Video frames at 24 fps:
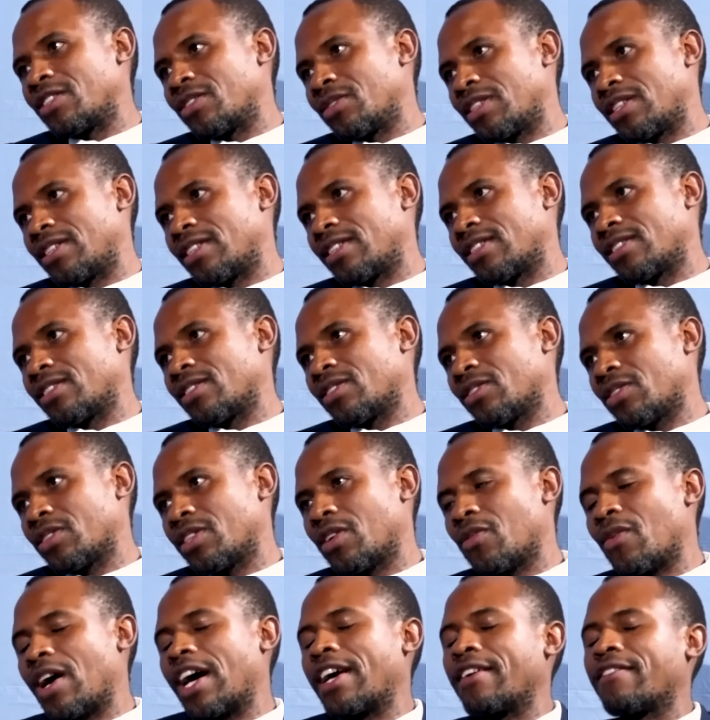to
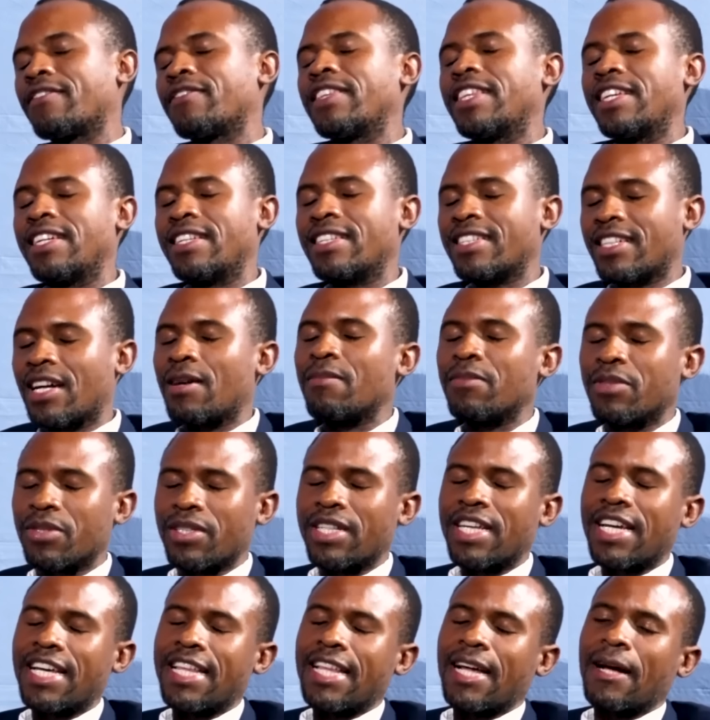the wife. They'd come
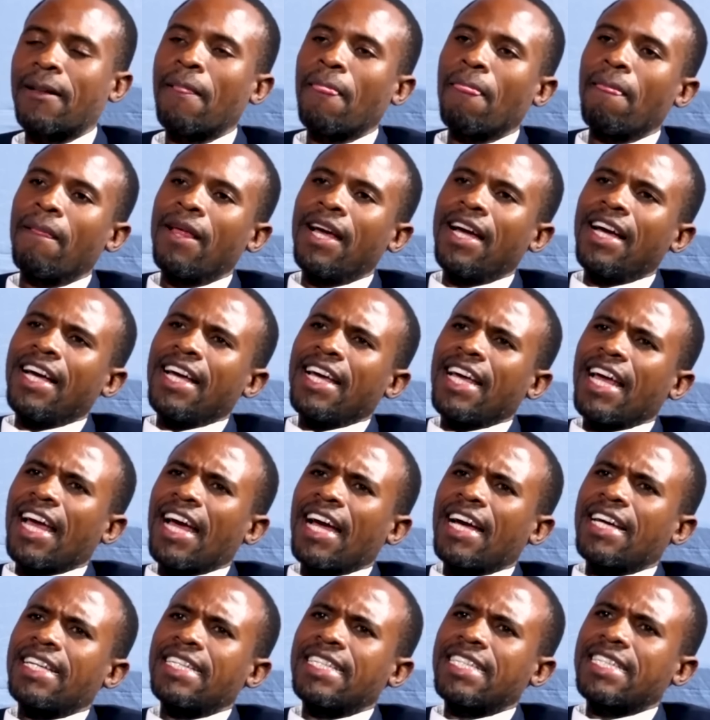together.
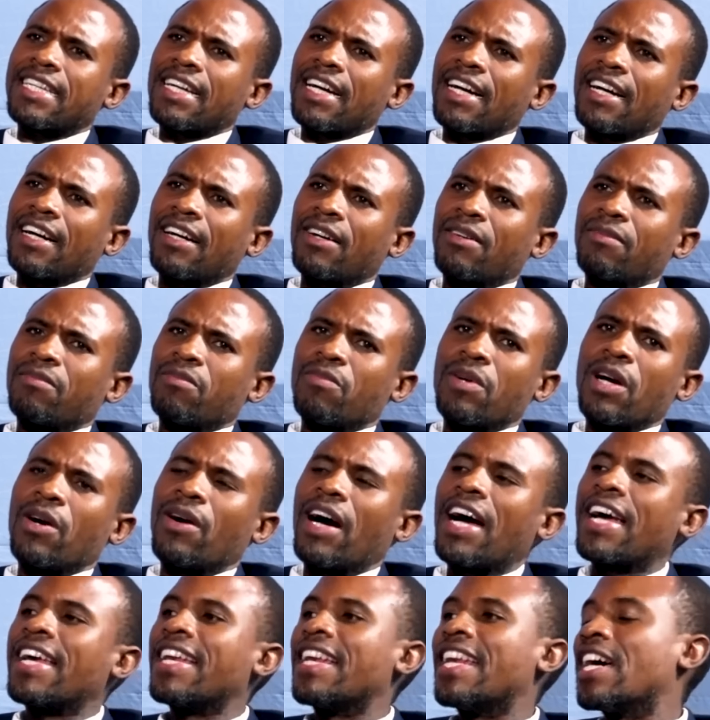And well,
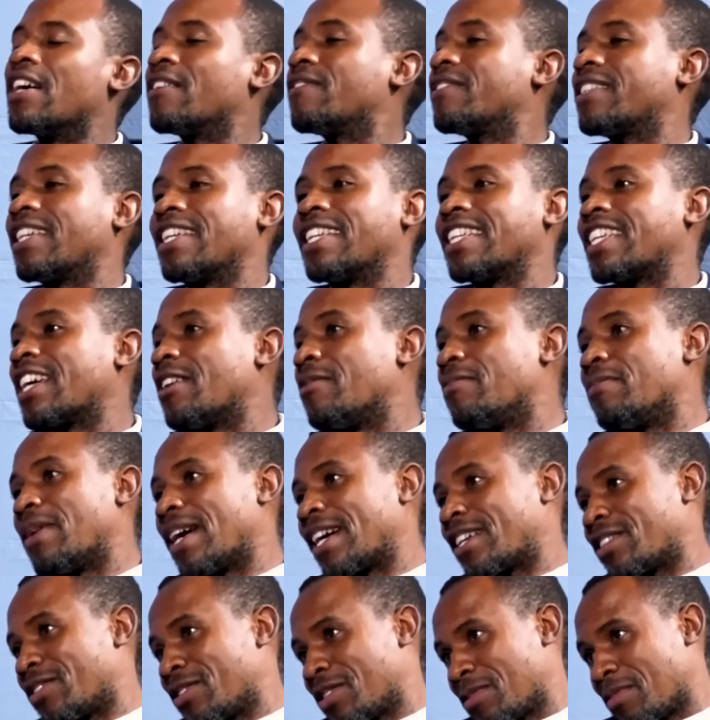I left and came
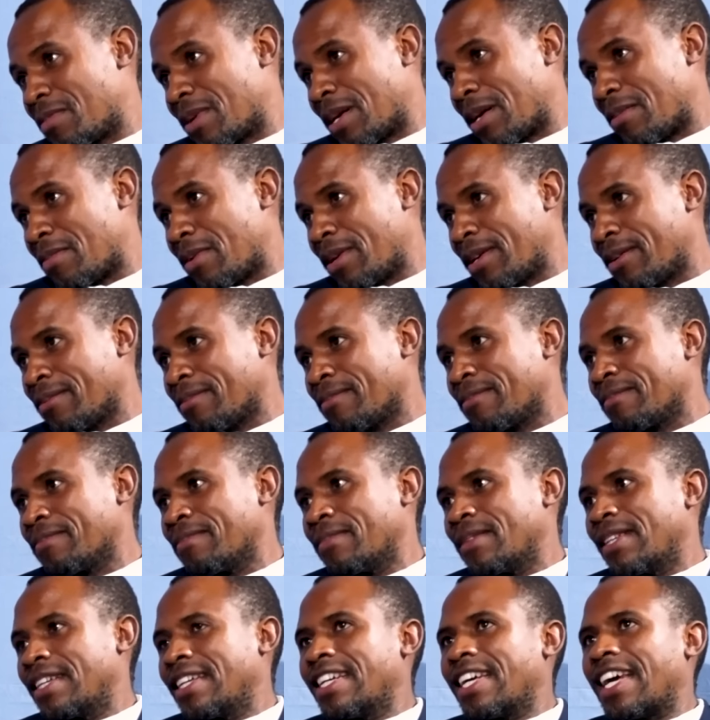back to Zimbabwe.
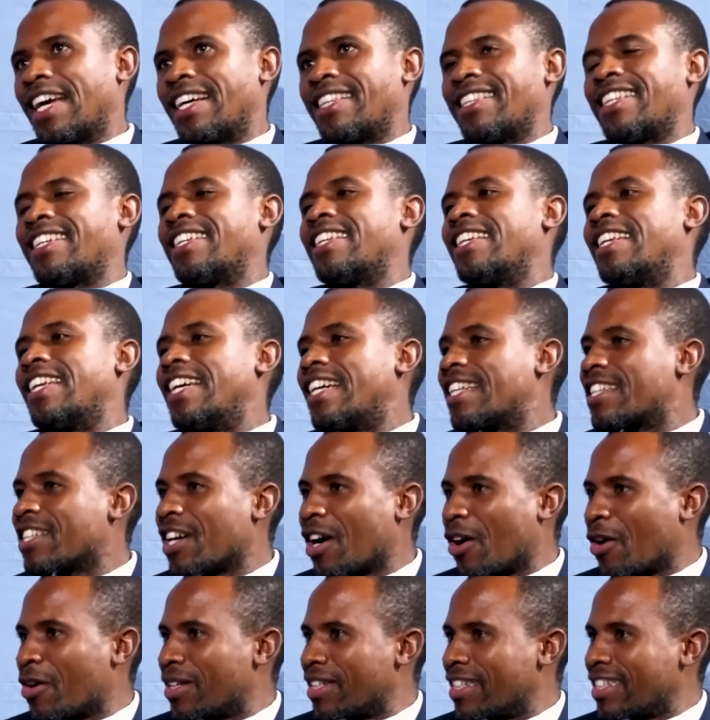And then later
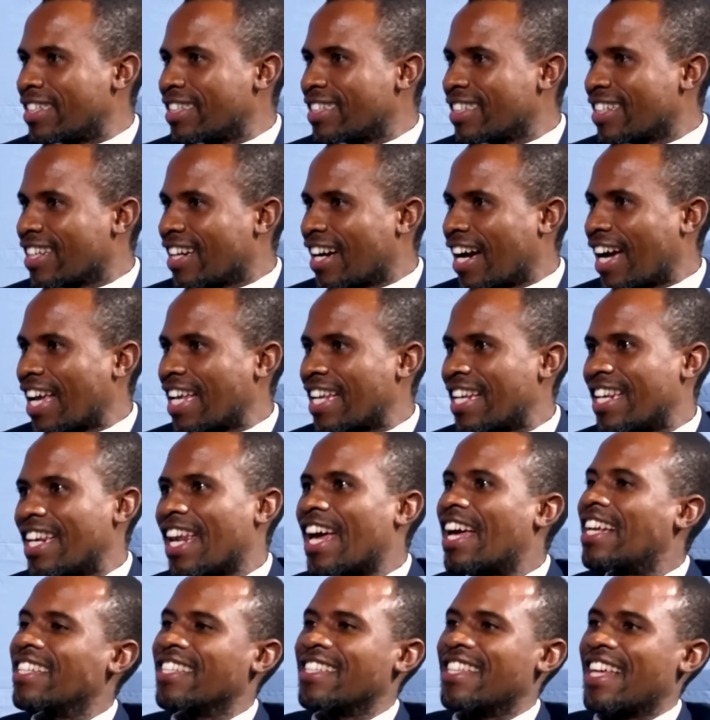on, I
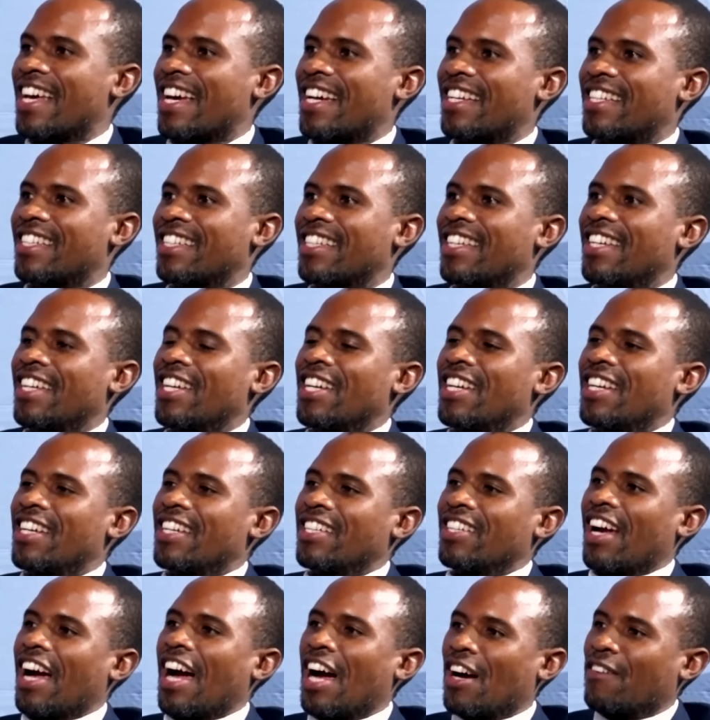learned that
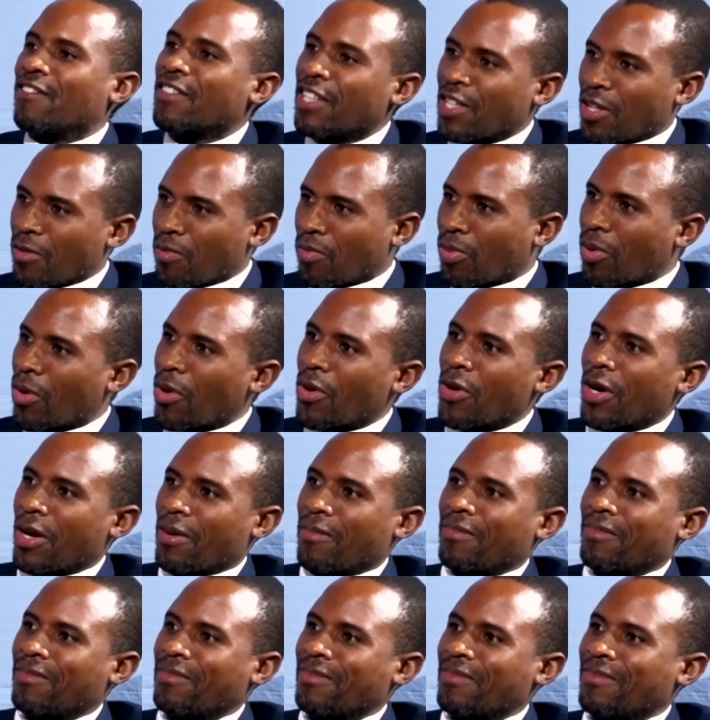after the program,
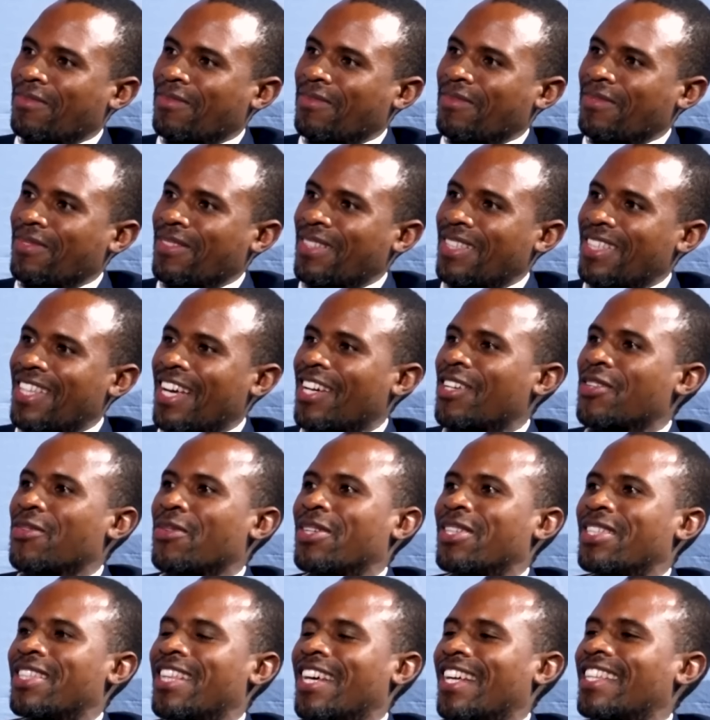
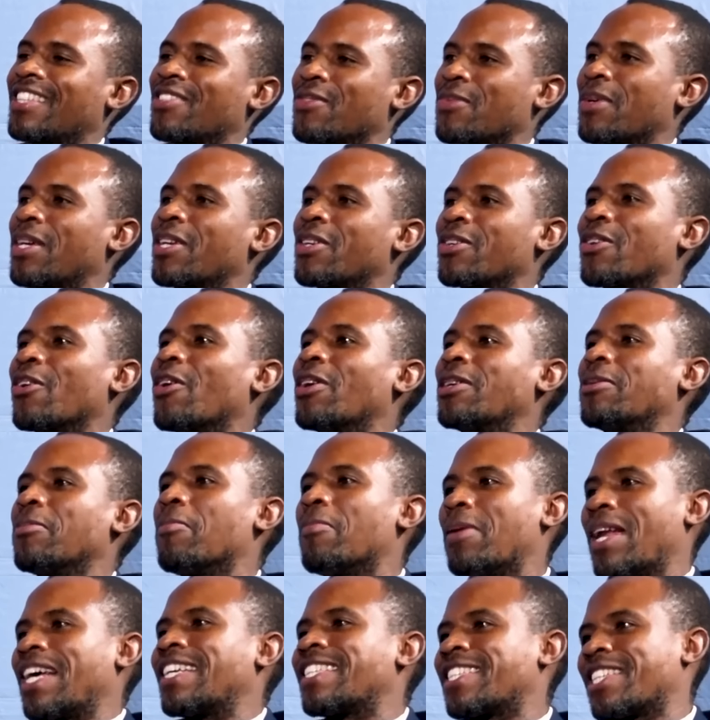that's when God
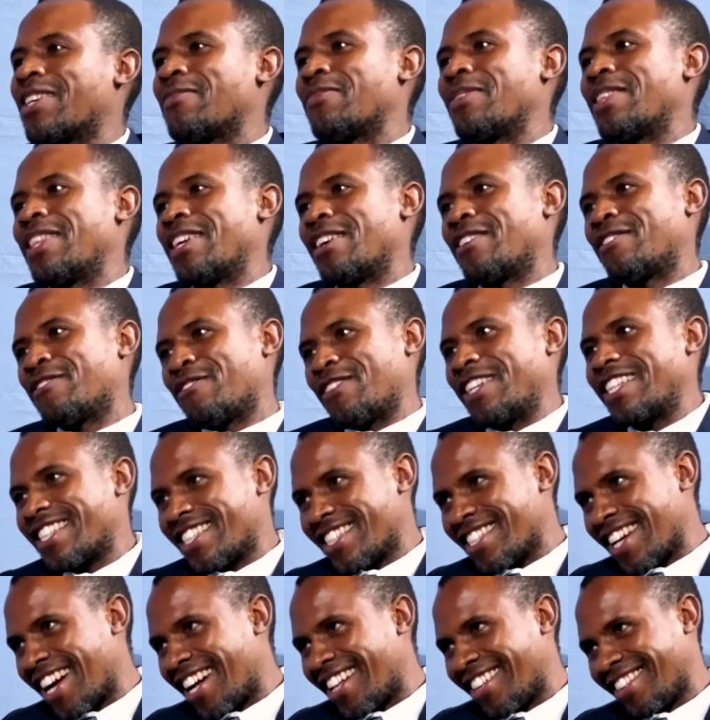blessed them with their
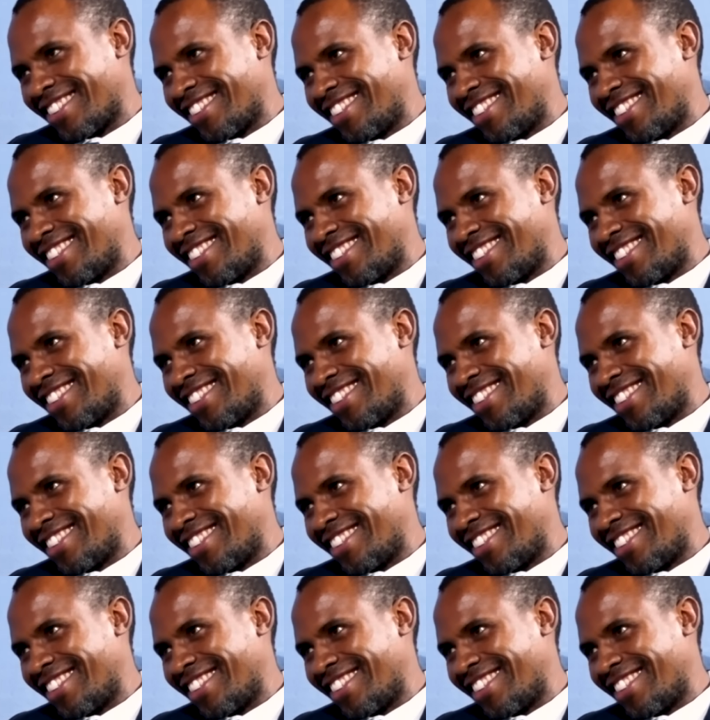first child.